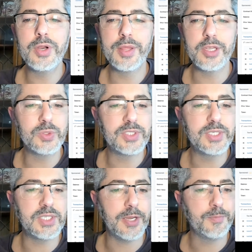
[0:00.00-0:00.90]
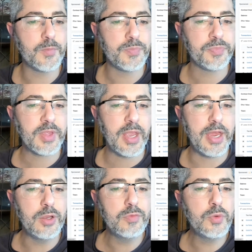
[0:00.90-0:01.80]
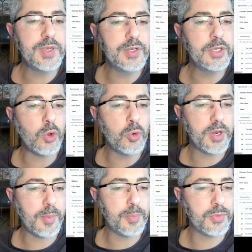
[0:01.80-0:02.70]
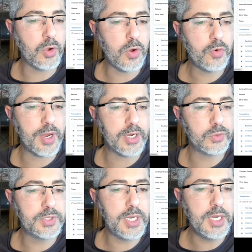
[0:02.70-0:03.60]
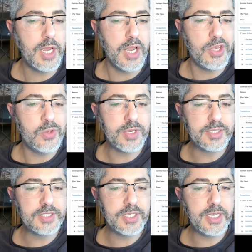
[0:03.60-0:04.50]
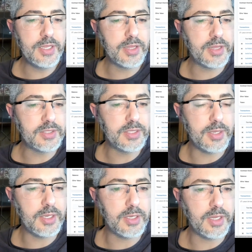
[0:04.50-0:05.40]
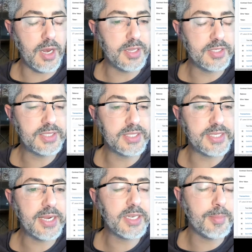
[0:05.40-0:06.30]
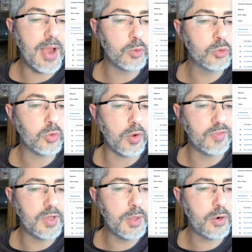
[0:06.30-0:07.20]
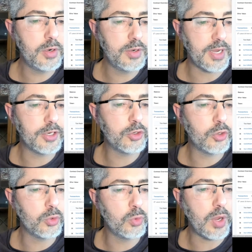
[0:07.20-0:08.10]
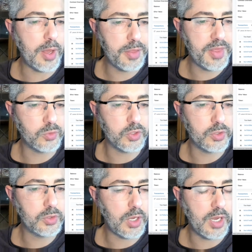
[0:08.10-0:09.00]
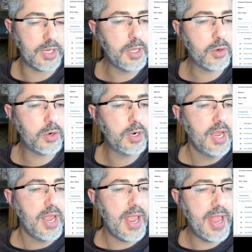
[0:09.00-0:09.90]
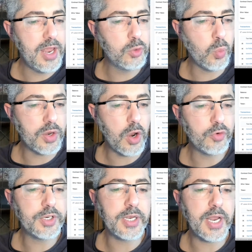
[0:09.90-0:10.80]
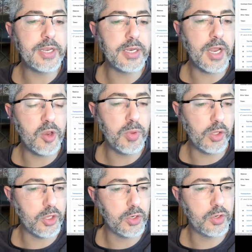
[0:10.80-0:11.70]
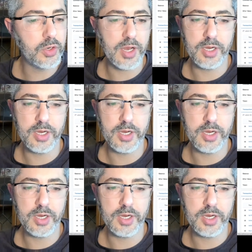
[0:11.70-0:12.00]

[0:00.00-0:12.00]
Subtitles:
and the USDC. And if you indeed open up the contract to see, you can see this exact amount of Ether, 92,000 Ether, and $189 million.